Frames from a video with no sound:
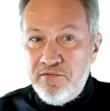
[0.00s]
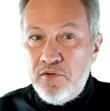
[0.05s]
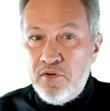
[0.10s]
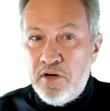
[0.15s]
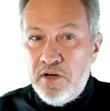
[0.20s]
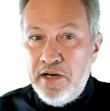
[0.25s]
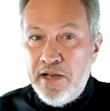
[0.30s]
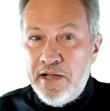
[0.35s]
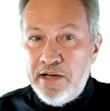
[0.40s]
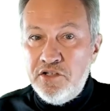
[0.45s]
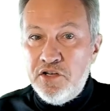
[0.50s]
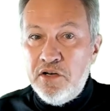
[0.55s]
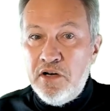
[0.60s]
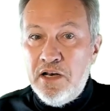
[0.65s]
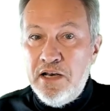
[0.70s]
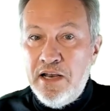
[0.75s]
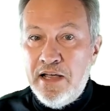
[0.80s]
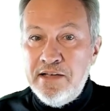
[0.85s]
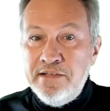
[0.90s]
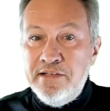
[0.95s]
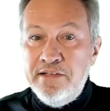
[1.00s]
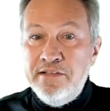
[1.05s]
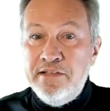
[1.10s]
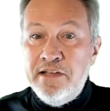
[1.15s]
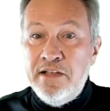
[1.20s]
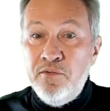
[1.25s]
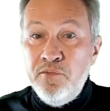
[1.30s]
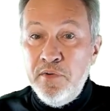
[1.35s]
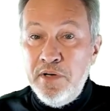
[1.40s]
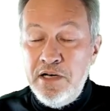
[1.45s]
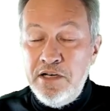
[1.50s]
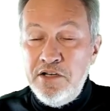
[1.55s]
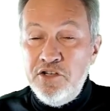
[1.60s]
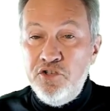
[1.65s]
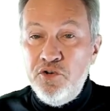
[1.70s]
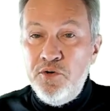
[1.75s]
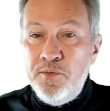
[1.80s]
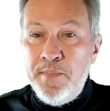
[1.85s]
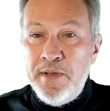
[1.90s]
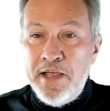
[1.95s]
collection classes that really
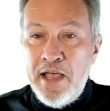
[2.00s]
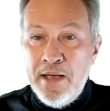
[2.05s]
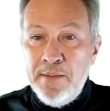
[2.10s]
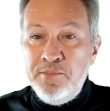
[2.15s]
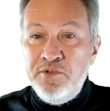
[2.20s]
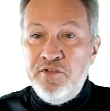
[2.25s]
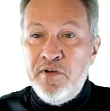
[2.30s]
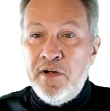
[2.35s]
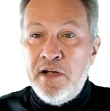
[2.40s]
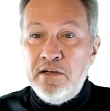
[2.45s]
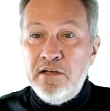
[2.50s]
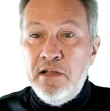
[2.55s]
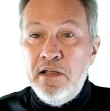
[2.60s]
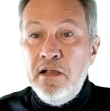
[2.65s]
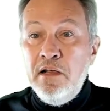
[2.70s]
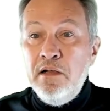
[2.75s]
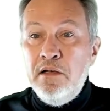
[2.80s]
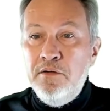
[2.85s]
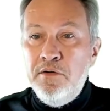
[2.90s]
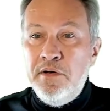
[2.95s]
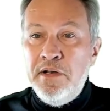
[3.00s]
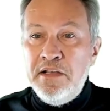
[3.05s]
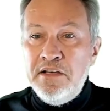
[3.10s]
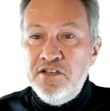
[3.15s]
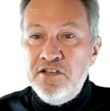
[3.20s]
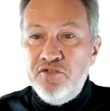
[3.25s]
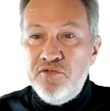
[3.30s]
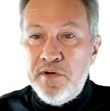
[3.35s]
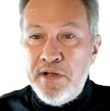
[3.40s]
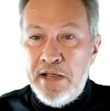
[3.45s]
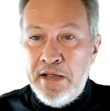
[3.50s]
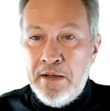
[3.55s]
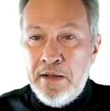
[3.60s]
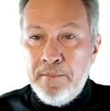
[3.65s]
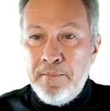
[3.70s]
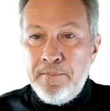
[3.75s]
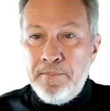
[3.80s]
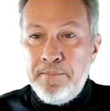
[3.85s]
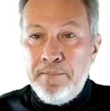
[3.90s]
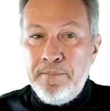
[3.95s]
should be abstract, including string.
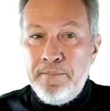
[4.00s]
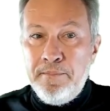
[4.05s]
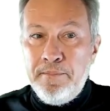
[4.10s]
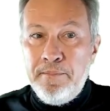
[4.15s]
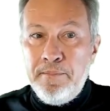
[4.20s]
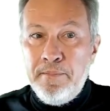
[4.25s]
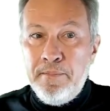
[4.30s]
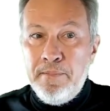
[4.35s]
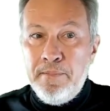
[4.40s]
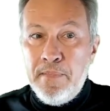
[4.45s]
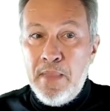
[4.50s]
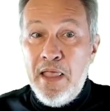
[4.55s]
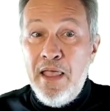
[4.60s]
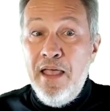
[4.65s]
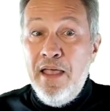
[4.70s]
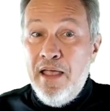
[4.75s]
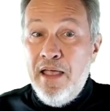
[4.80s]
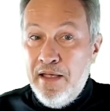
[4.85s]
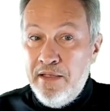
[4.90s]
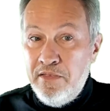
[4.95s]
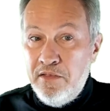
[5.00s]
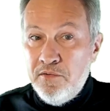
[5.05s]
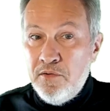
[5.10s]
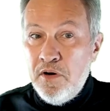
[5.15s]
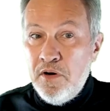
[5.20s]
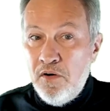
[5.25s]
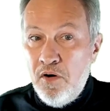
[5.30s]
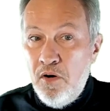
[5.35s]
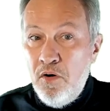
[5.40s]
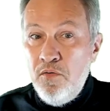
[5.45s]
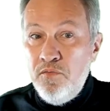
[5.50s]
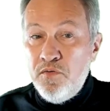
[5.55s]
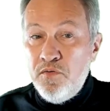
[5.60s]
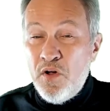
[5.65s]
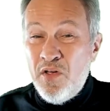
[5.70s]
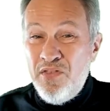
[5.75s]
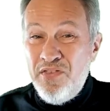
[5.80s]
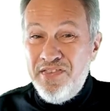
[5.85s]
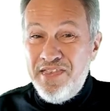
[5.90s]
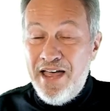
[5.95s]
And there are over
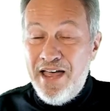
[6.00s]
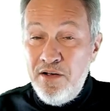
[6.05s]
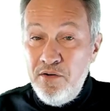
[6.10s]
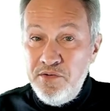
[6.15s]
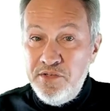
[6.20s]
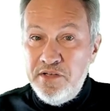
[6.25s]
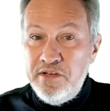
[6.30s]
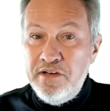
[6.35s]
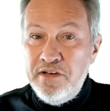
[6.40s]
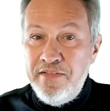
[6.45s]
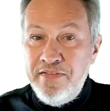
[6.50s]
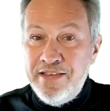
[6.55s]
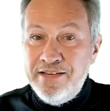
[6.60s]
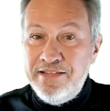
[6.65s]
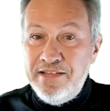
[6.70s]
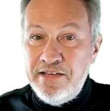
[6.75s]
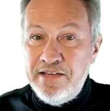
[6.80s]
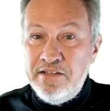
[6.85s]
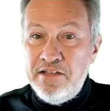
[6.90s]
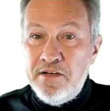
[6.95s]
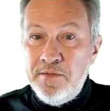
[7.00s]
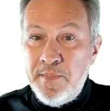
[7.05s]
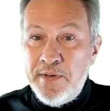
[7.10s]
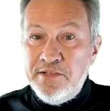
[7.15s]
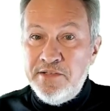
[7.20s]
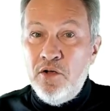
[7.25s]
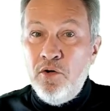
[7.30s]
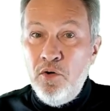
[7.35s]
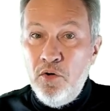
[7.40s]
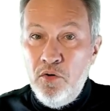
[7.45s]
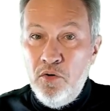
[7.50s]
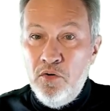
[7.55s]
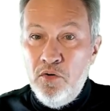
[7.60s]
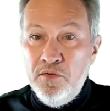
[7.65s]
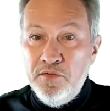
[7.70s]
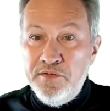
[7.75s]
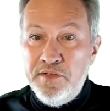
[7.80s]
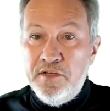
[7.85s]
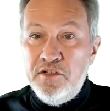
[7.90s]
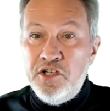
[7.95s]
1,000 in the system as a whole,
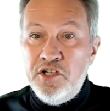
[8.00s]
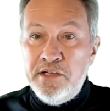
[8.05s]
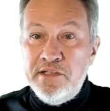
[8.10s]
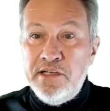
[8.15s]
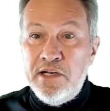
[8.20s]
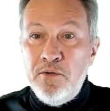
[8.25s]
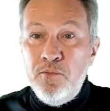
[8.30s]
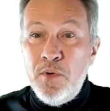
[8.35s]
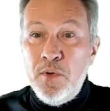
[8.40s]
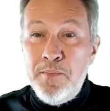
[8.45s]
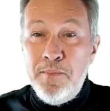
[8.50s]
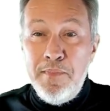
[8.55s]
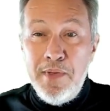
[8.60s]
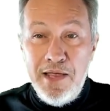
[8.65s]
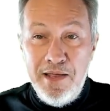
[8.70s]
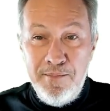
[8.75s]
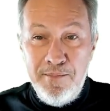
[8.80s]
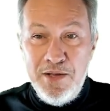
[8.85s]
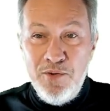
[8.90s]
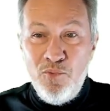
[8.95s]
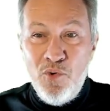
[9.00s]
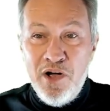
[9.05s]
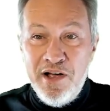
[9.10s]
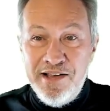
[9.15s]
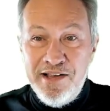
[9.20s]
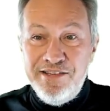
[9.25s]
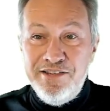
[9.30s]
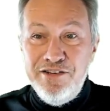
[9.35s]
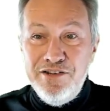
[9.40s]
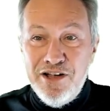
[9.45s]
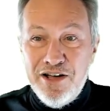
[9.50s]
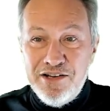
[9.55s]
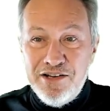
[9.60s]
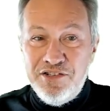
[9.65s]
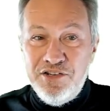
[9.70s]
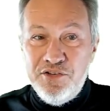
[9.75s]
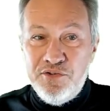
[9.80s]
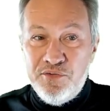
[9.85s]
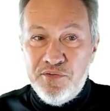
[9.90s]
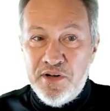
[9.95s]
suggesting we may be wise not
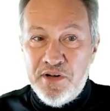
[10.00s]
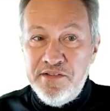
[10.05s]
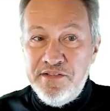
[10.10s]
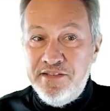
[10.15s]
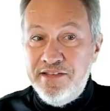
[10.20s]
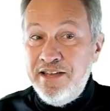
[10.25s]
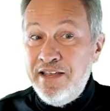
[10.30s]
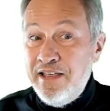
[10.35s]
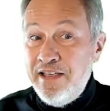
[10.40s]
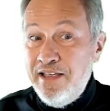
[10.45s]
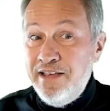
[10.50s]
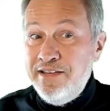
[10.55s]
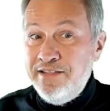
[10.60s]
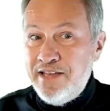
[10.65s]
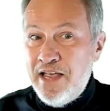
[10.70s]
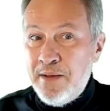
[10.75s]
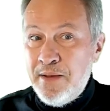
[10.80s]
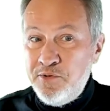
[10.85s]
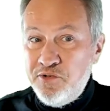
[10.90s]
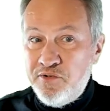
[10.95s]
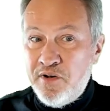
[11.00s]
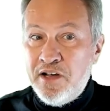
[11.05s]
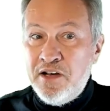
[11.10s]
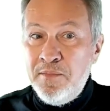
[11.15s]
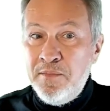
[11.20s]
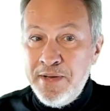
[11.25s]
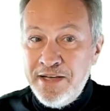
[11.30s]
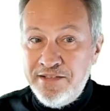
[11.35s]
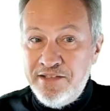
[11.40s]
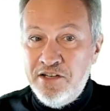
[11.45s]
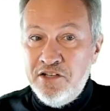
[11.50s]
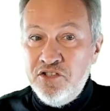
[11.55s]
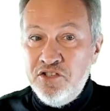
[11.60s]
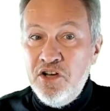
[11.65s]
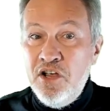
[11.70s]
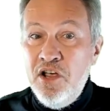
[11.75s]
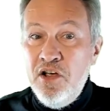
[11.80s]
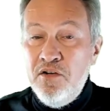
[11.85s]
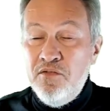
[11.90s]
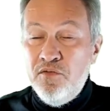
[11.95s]
to trust the isAbstract message
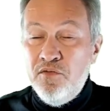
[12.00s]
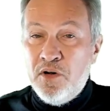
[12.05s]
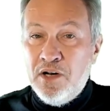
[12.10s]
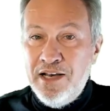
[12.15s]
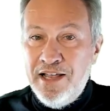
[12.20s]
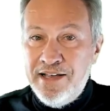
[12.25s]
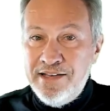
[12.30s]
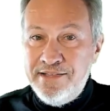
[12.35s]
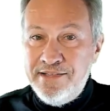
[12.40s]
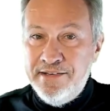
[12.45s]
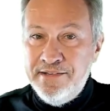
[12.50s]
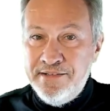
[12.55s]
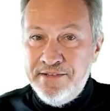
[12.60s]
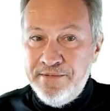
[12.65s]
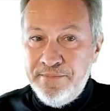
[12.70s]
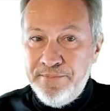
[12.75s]
for classes.